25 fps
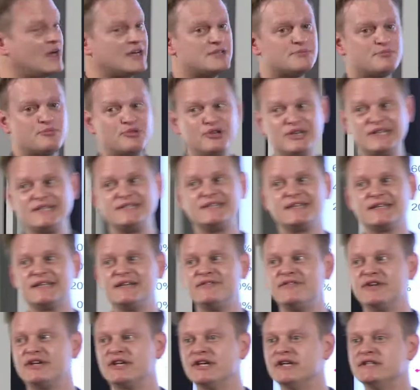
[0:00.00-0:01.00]
That's pretty
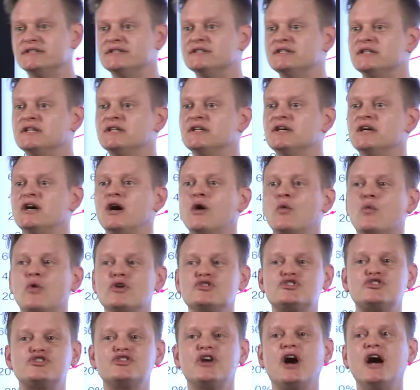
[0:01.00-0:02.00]
significant.
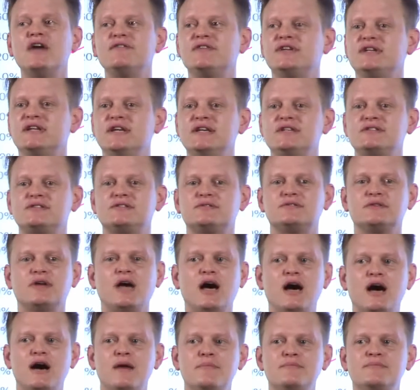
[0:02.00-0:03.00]
What's driving this?
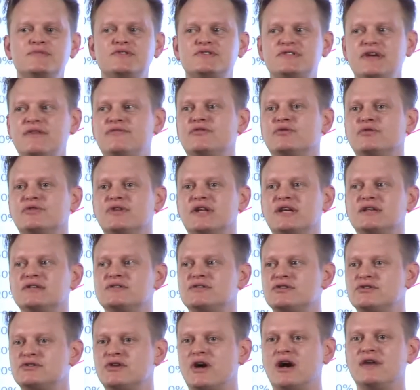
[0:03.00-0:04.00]
Several
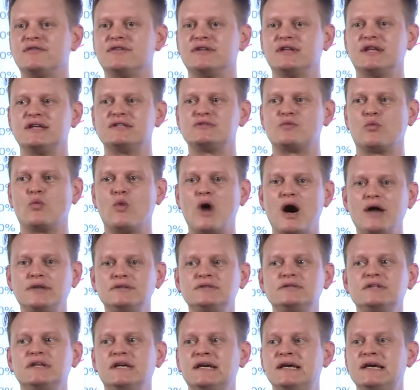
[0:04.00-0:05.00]
things are driving this.
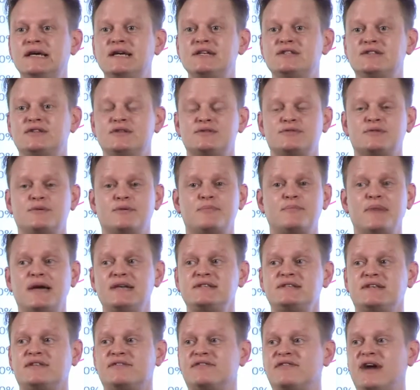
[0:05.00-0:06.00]
One is the
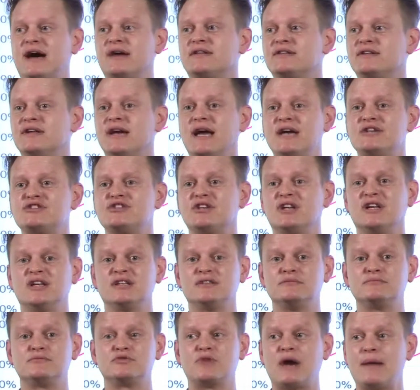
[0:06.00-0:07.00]
basic fact that
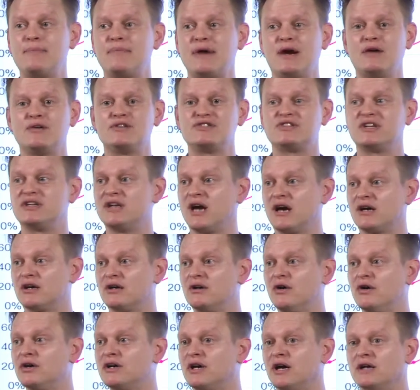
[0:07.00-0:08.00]
actually grandparents are
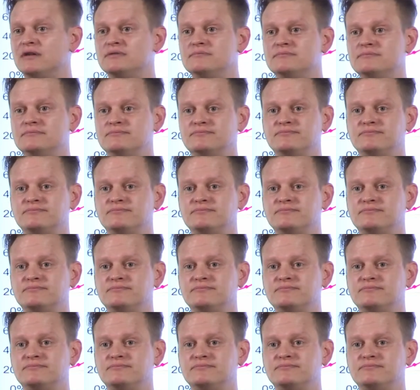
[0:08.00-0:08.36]
younger longer,